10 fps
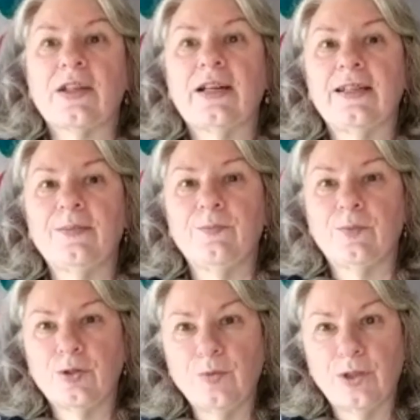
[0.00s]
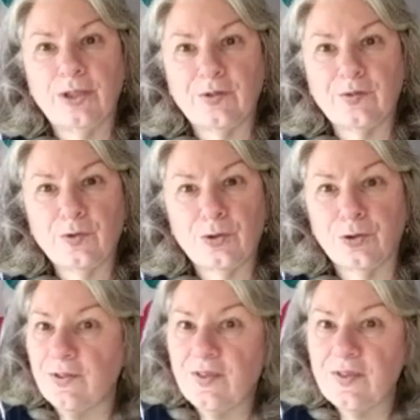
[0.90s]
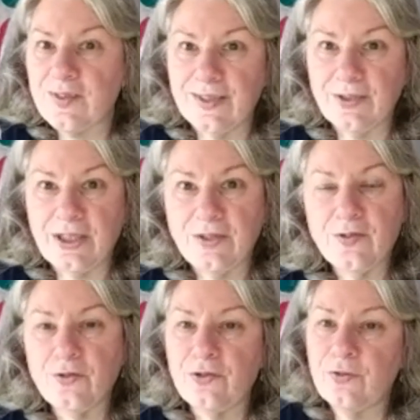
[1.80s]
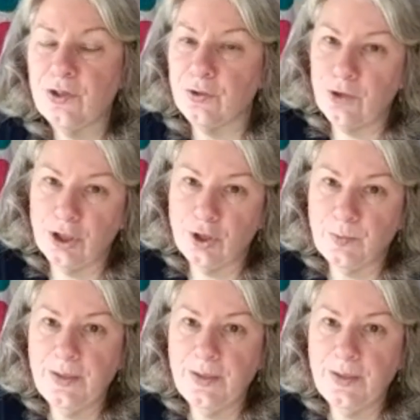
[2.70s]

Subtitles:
I am a girl of the 70s, don't judge me,